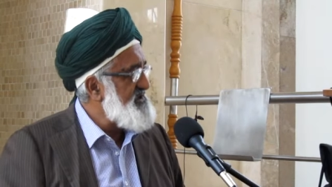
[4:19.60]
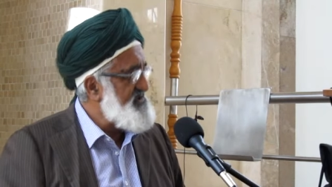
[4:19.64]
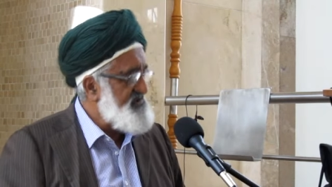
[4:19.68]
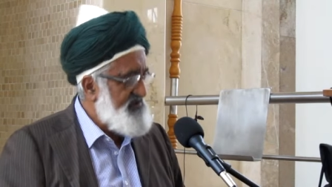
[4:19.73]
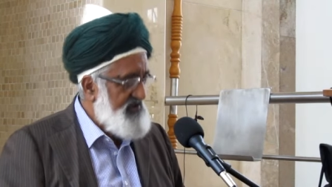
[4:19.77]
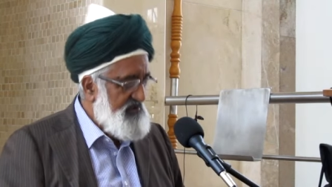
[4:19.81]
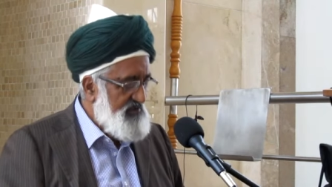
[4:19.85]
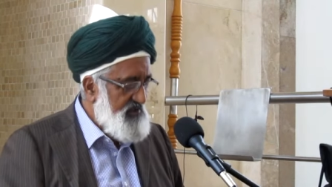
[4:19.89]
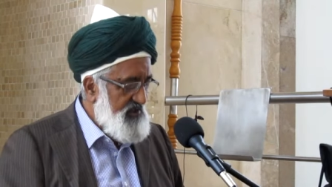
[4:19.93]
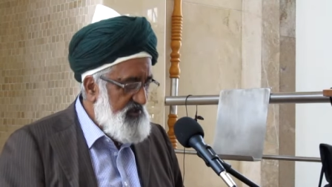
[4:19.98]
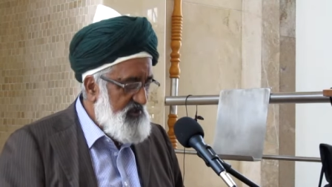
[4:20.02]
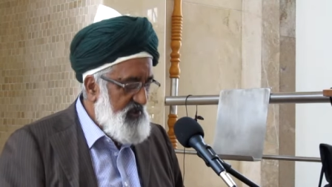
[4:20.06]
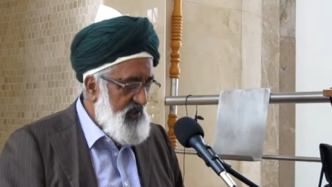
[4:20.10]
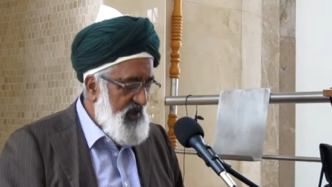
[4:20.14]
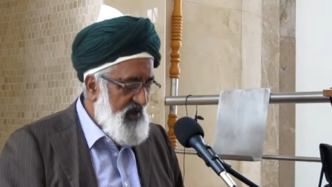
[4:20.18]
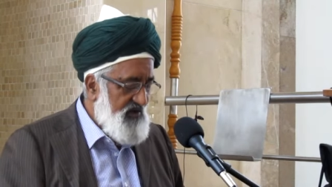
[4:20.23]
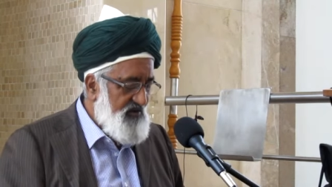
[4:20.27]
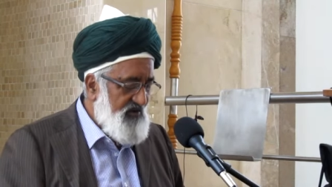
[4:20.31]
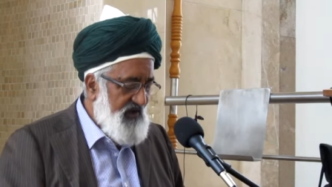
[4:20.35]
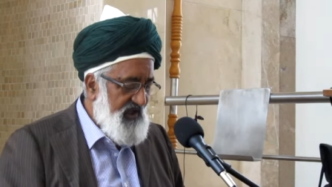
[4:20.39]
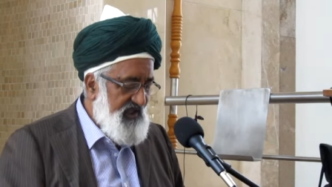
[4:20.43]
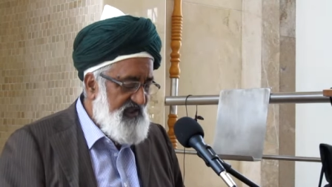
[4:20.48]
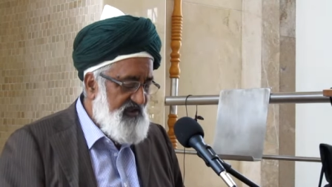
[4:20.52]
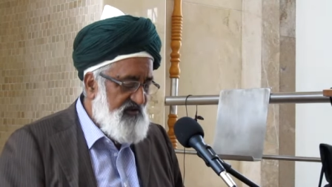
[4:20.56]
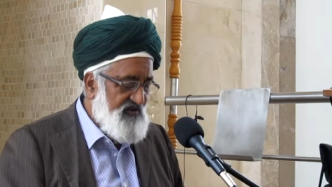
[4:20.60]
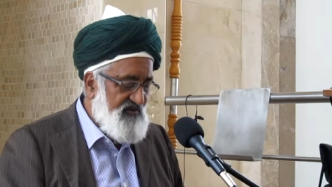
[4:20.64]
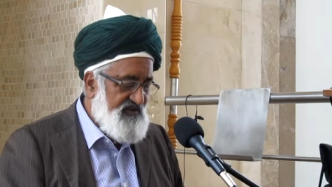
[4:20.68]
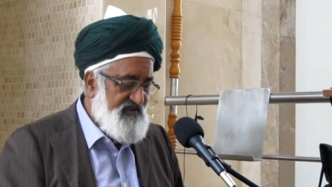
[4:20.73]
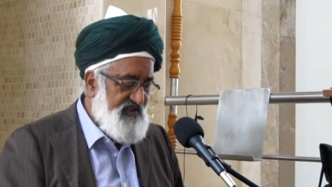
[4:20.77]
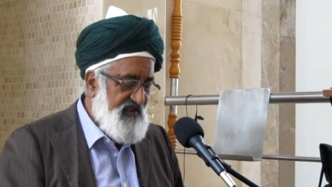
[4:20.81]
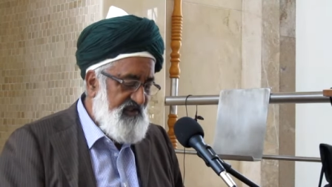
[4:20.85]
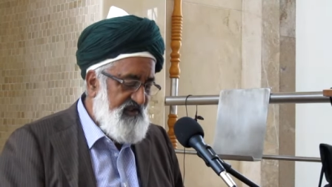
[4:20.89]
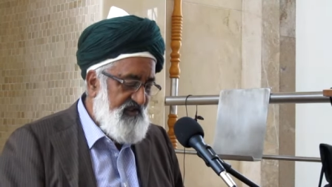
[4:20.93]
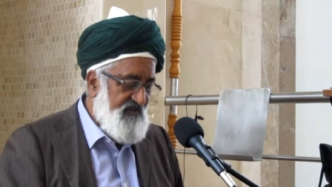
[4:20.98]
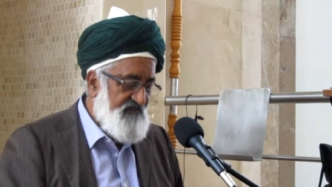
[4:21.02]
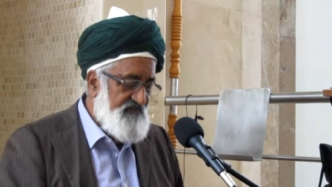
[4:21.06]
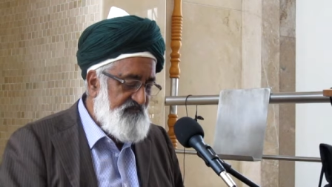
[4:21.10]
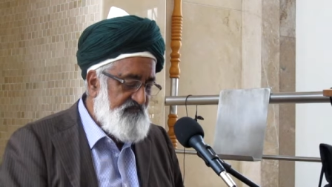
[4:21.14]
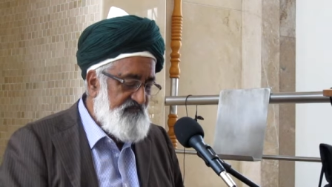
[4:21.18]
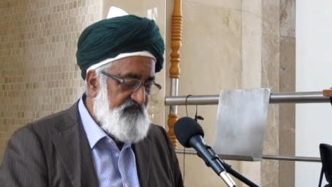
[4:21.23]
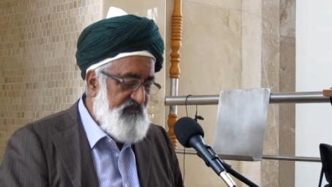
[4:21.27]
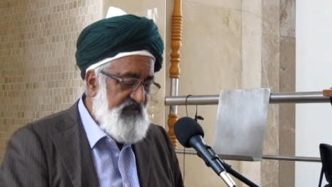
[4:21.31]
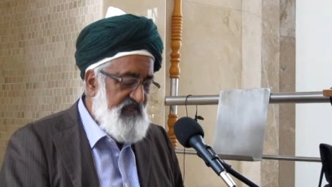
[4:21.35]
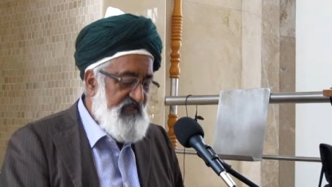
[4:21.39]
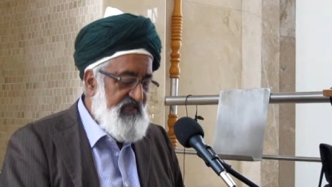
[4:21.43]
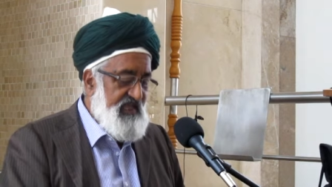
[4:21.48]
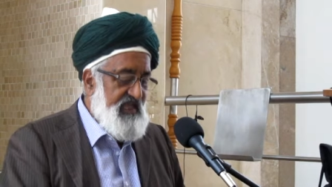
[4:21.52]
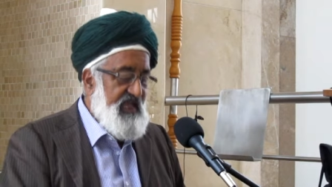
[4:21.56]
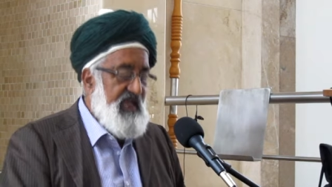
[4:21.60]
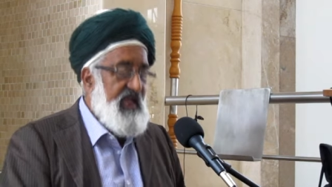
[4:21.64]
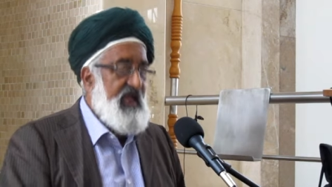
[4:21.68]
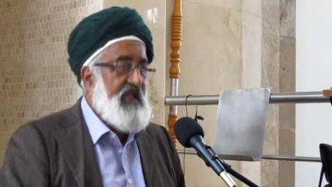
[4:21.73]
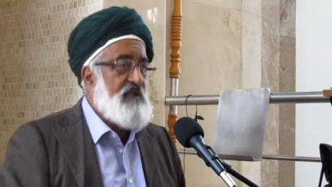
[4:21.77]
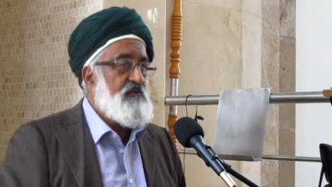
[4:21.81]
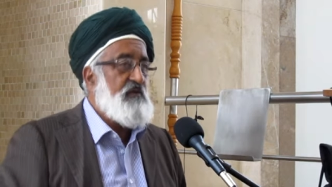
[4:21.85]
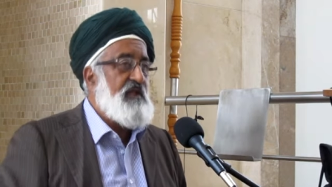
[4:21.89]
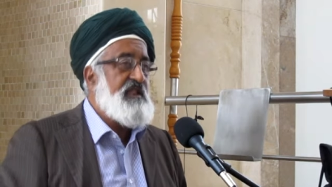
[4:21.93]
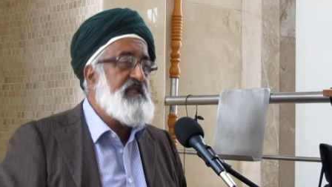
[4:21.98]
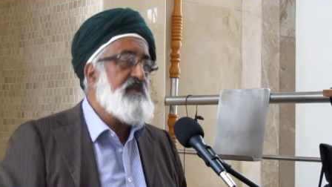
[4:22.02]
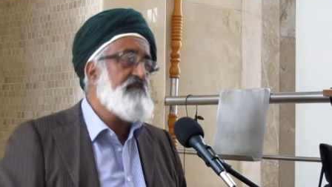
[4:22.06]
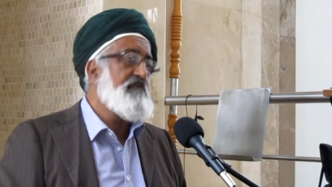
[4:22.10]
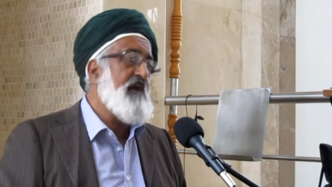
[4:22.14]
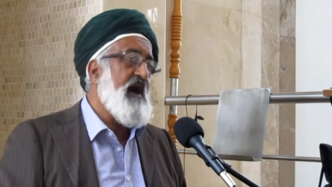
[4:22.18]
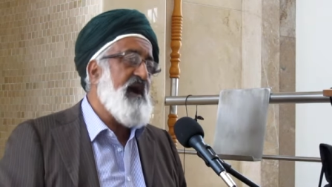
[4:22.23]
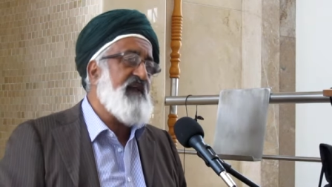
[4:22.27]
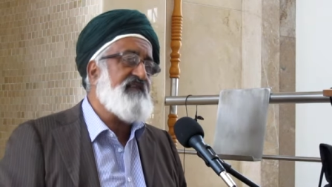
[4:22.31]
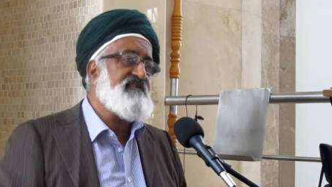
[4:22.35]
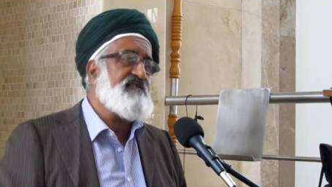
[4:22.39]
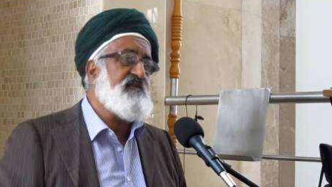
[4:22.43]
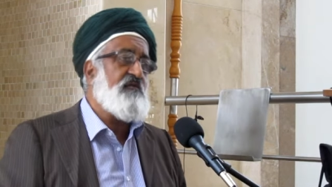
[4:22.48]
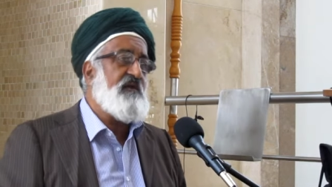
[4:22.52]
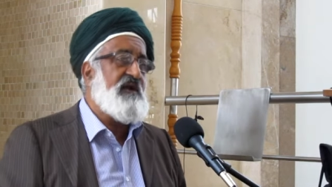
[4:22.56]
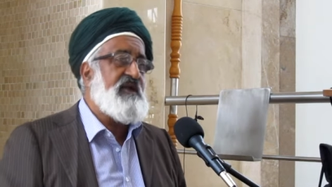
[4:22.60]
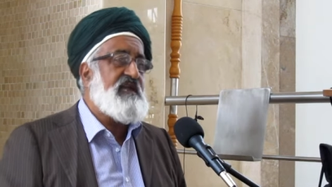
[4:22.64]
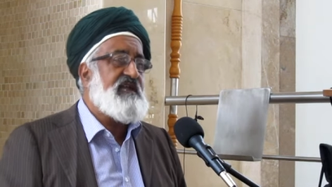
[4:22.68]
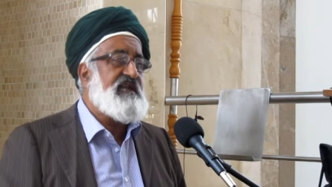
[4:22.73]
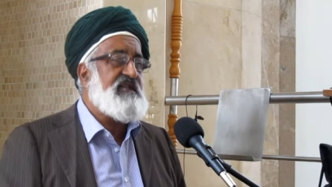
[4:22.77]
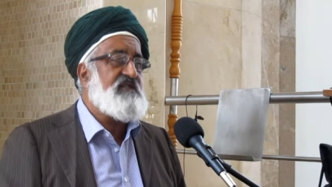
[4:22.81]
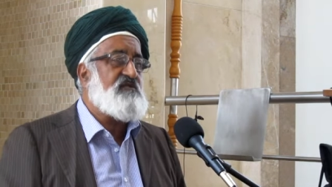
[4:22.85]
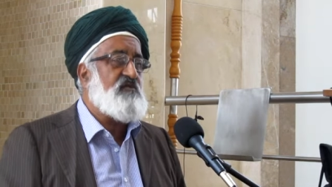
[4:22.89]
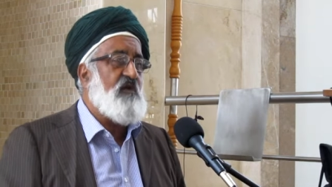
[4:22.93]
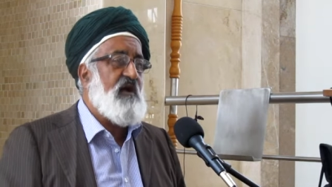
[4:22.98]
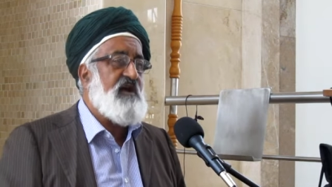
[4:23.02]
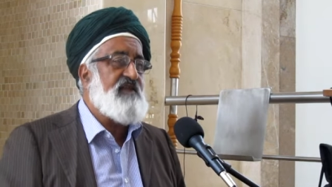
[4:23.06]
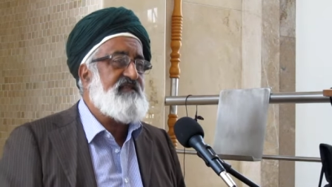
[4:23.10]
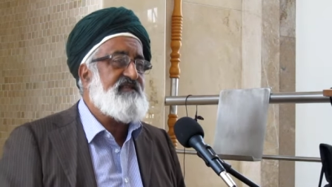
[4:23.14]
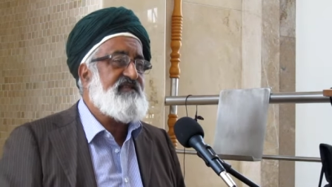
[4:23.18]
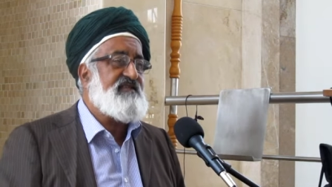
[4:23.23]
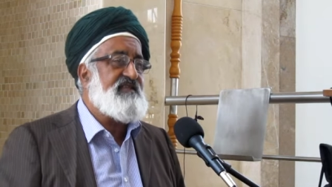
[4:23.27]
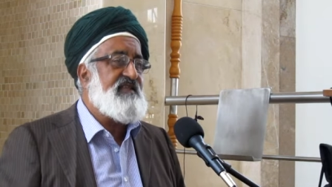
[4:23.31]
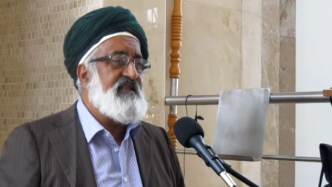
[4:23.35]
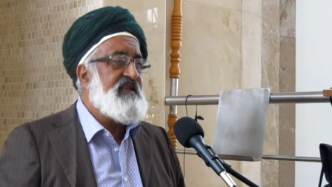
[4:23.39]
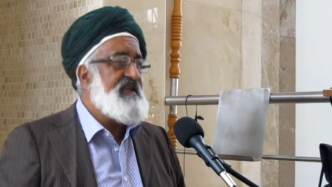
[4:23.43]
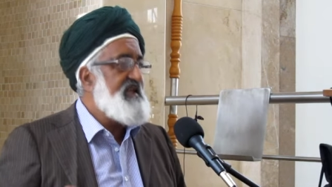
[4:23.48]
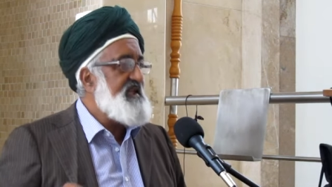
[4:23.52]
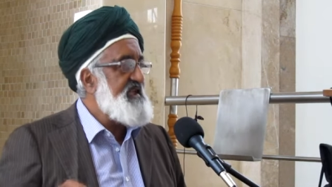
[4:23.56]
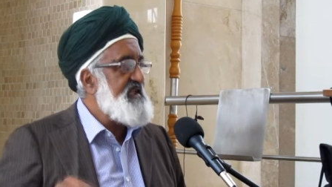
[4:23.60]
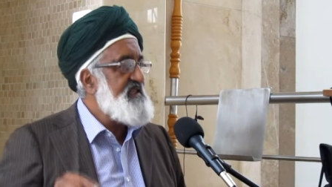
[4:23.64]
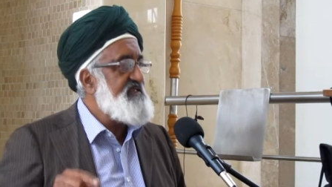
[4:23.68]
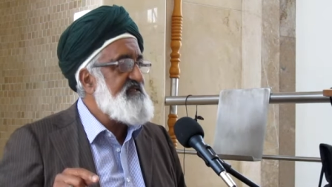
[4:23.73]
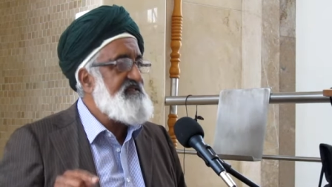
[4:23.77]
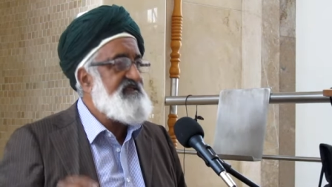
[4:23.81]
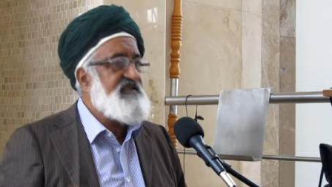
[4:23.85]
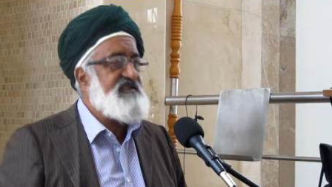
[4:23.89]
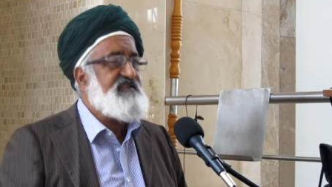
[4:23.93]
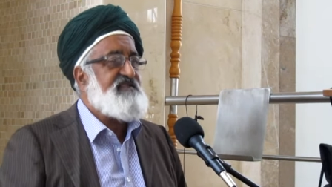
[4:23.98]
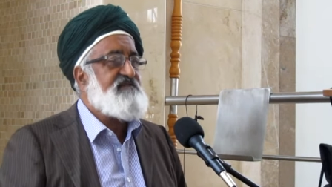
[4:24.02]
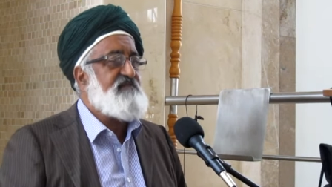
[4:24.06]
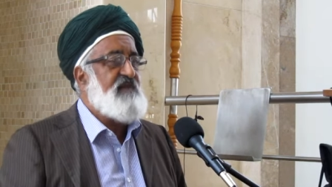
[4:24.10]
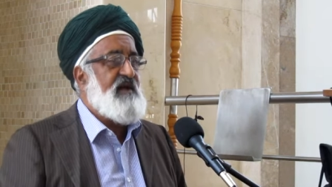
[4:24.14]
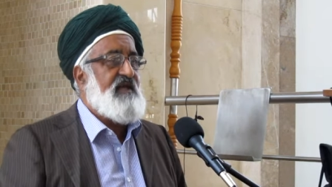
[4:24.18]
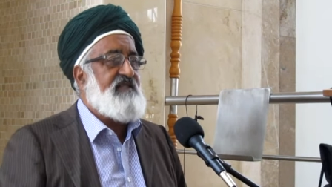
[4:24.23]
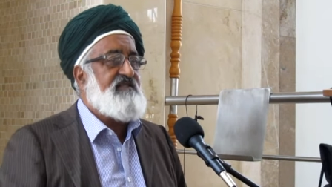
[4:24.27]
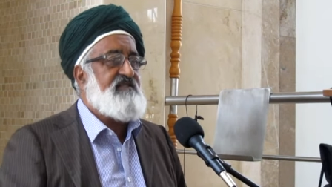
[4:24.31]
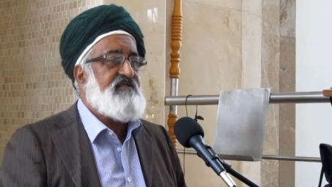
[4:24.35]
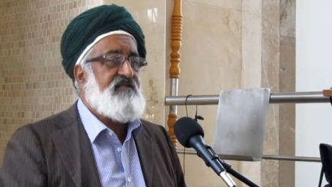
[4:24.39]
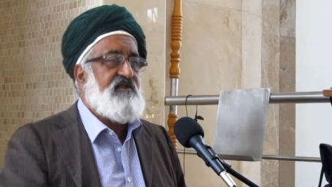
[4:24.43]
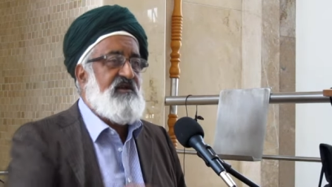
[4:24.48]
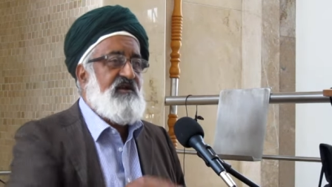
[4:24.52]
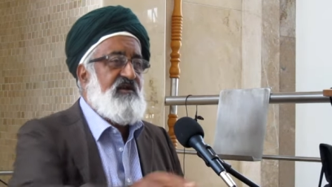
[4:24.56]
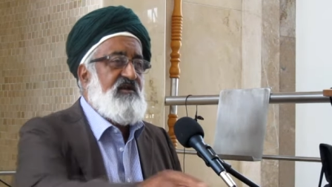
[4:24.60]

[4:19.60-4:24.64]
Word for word: sallallahu alaihi wasallam. And when he passed away, it was in this month,